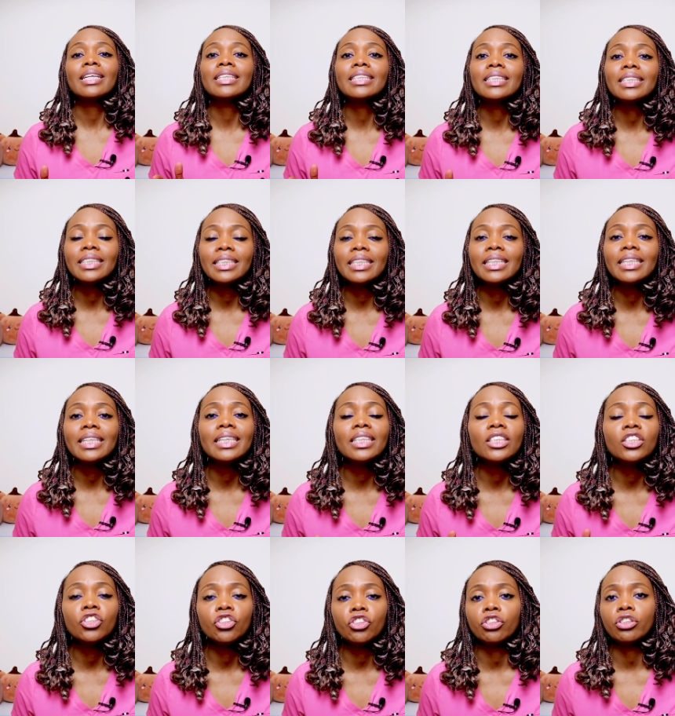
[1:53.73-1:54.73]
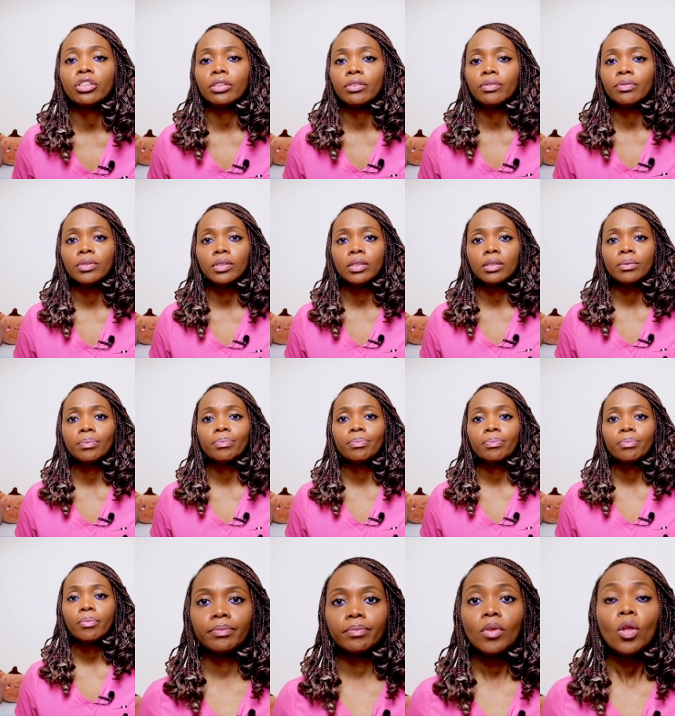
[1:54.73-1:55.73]
that she deserves.
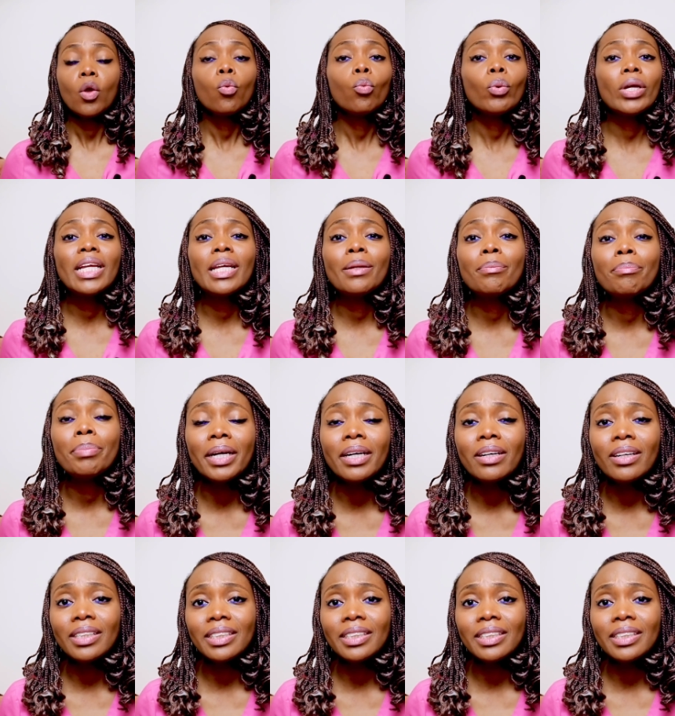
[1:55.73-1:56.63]
We need better